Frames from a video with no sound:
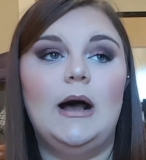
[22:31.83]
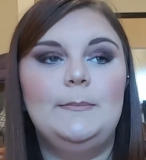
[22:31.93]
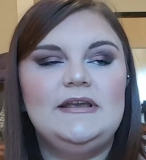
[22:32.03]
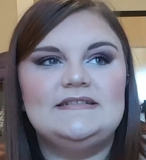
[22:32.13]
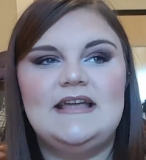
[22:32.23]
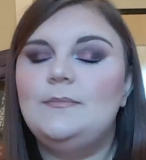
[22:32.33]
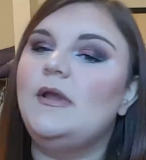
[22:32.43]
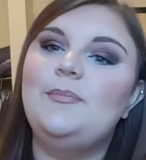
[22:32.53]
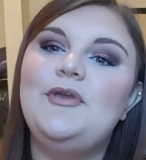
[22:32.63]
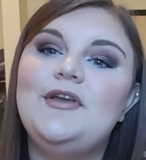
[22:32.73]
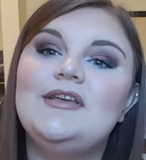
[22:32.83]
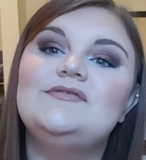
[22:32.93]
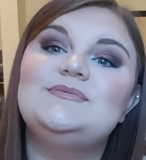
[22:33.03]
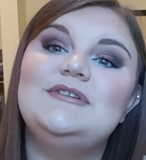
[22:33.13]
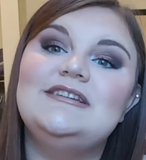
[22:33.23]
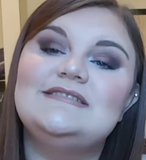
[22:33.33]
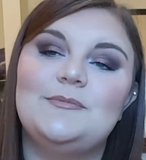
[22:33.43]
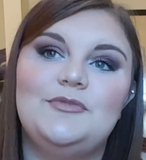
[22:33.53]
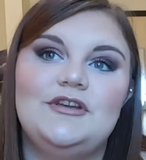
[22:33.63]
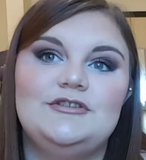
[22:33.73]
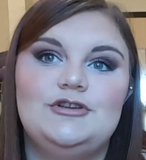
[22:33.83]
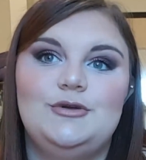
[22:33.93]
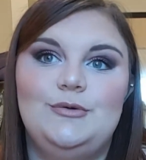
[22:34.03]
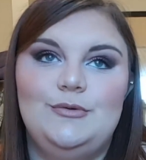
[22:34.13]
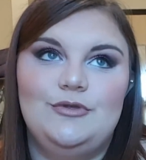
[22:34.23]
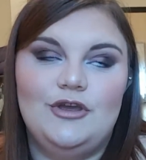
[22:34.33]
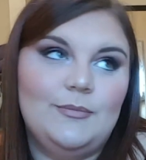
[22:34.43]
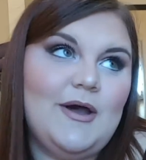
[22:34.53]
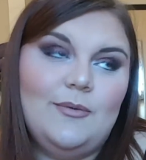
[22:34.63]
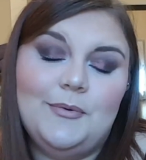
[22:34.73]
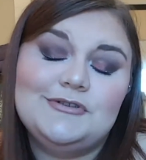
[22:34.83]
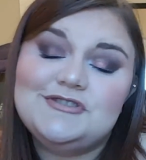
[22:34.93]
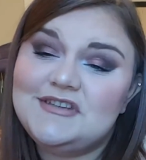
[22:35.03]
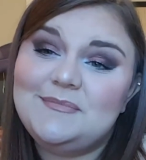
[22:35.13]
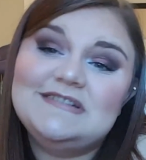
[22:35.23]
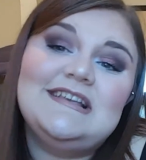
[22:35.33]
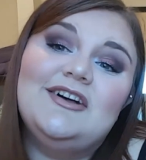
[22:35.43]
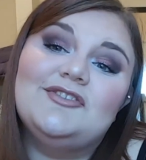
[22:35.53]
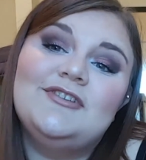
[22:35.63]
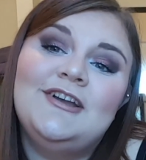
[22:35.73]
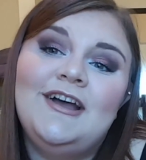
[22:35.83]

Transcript: because then maybe it gives me something to think about purchasing myself.